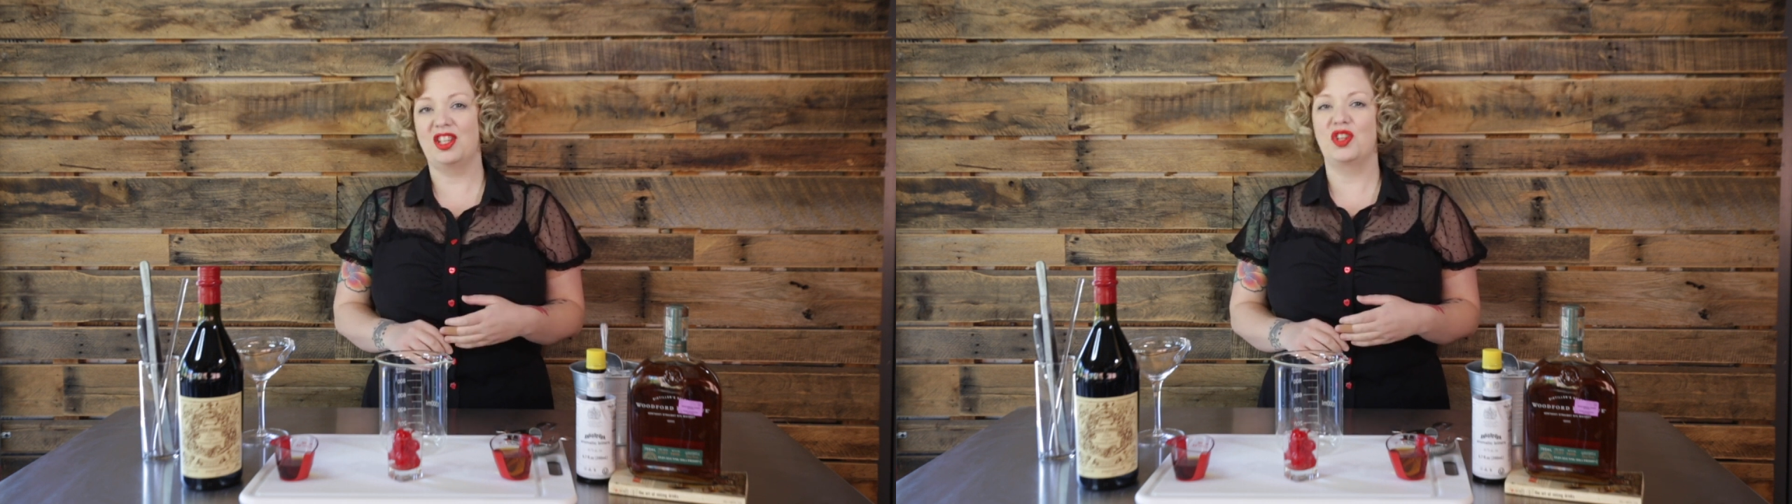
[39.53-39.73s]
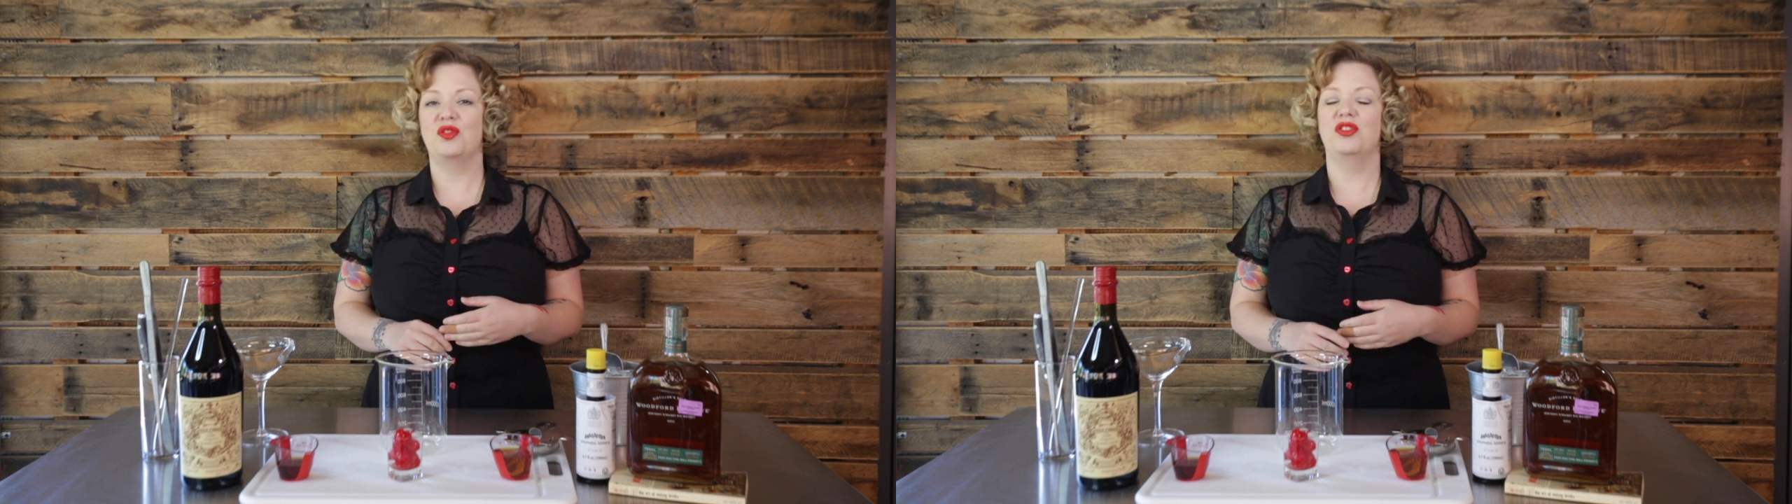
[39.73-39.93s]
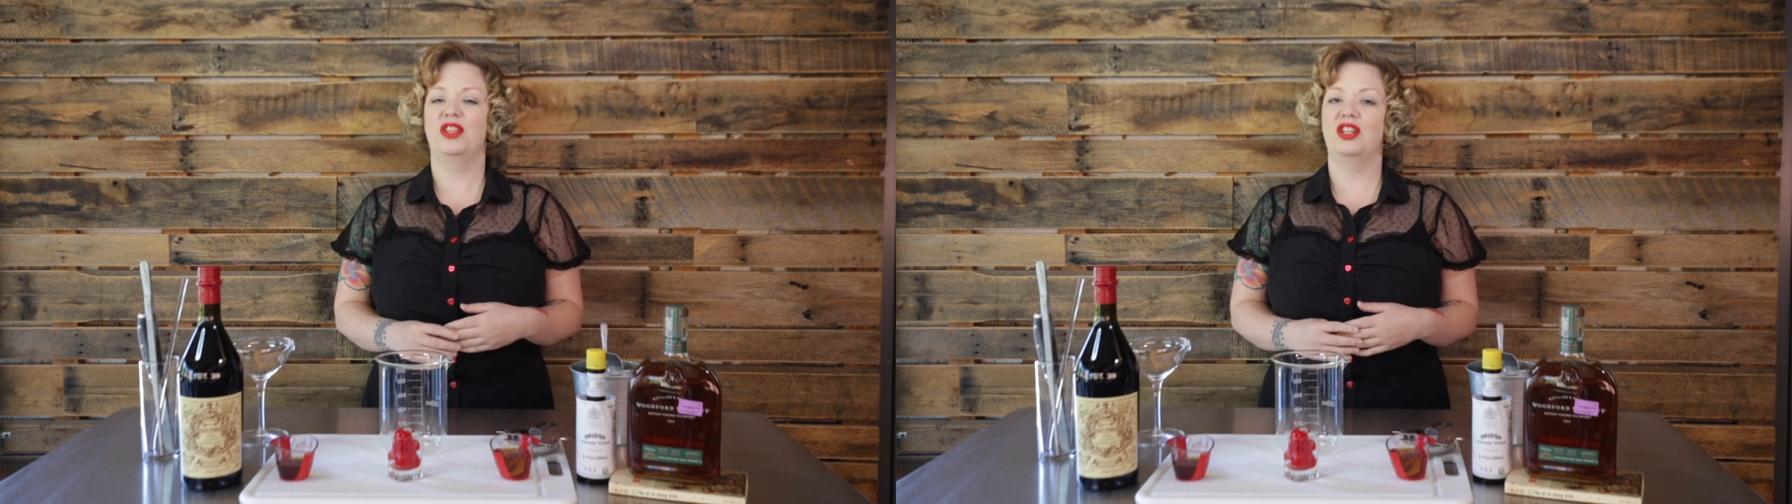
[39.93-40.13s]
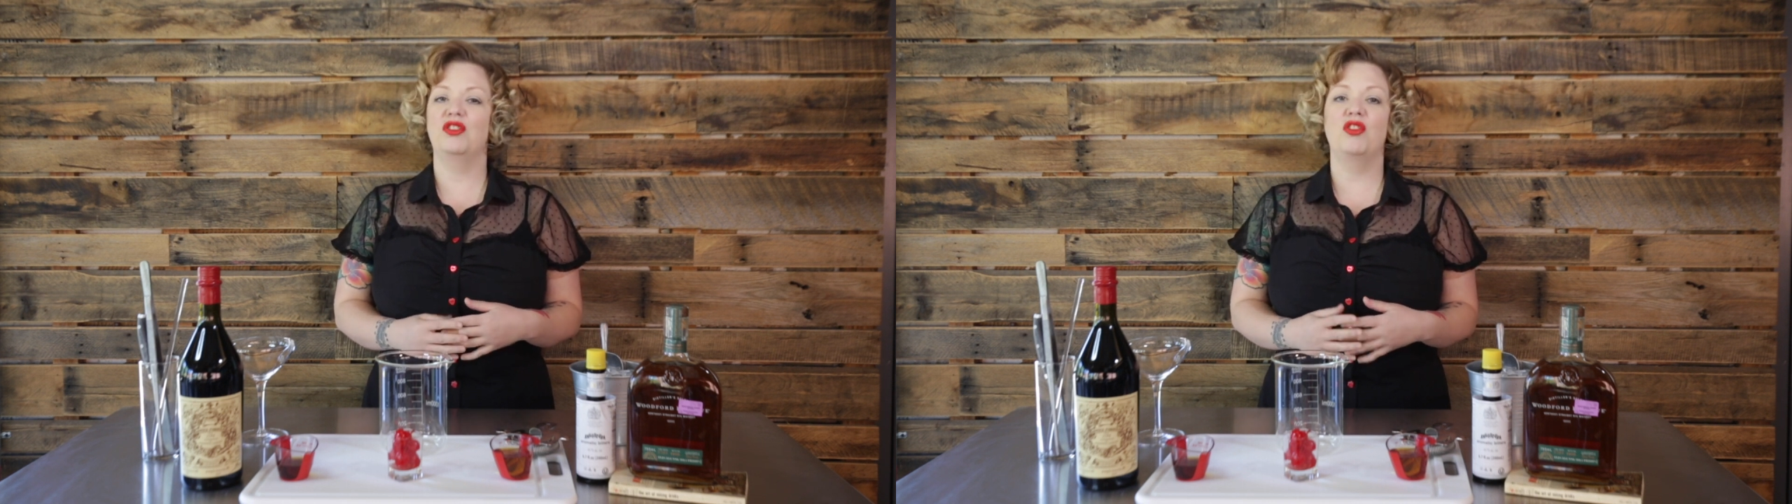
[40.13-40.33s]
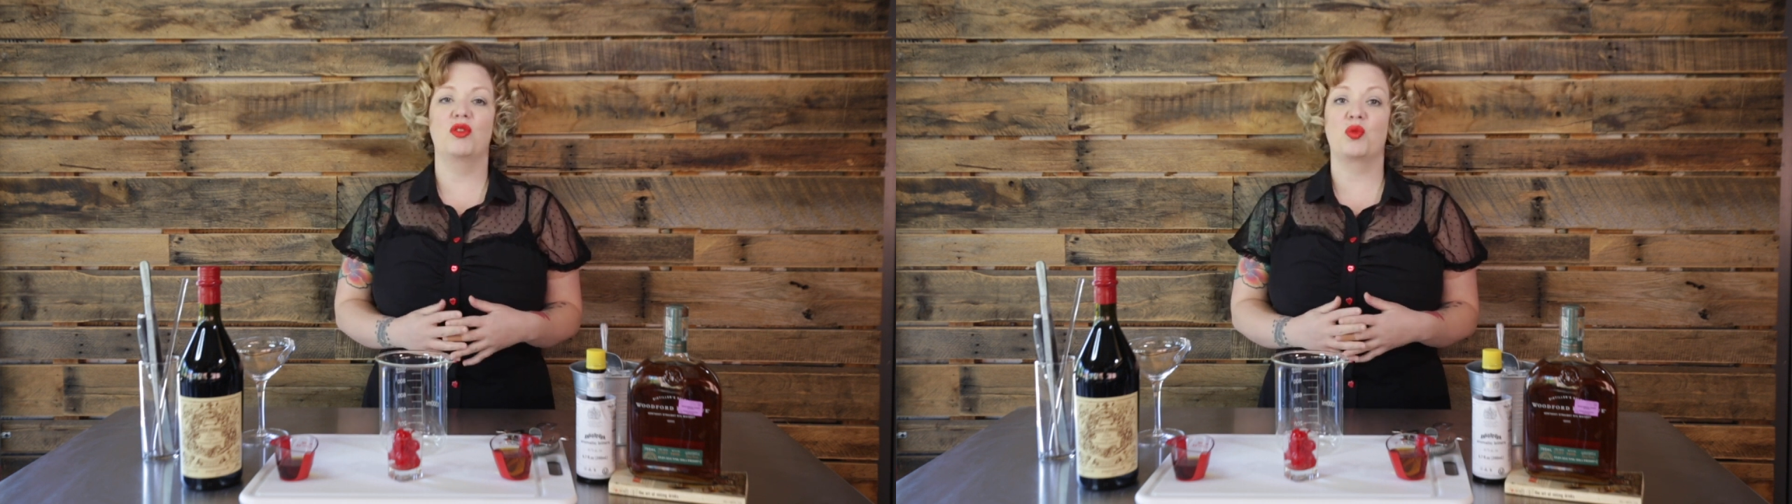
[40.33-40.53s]
then
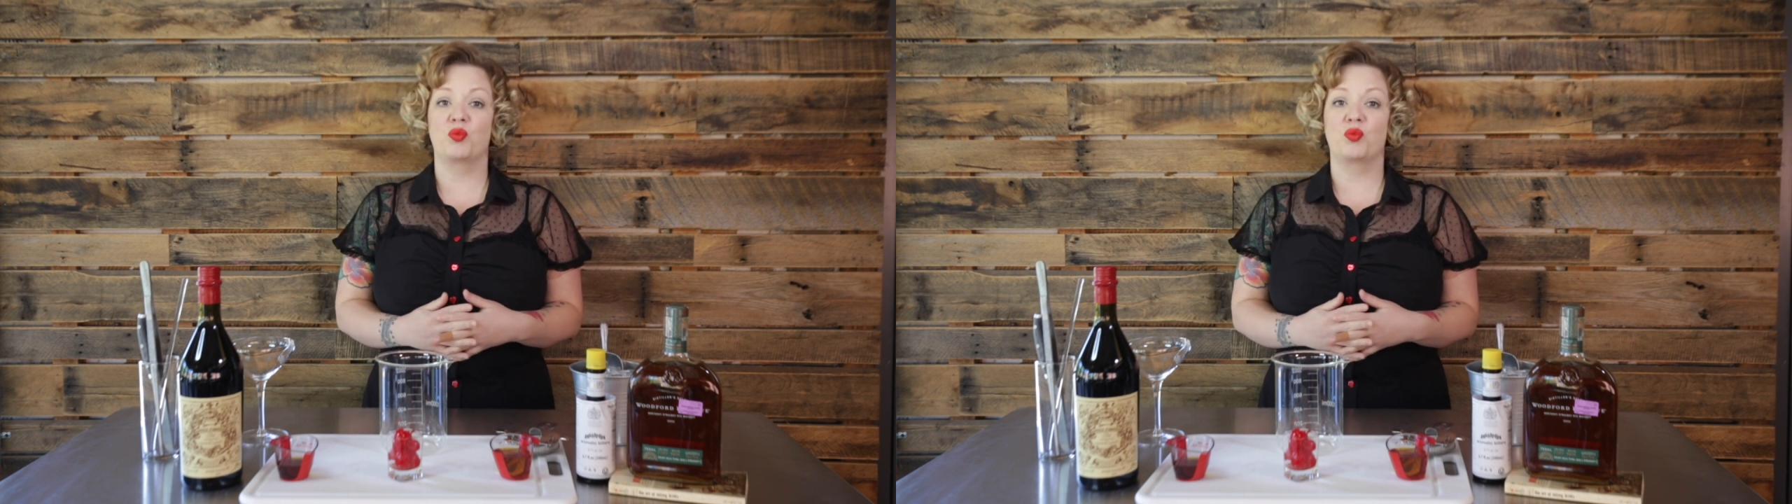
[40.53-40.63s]
you know that a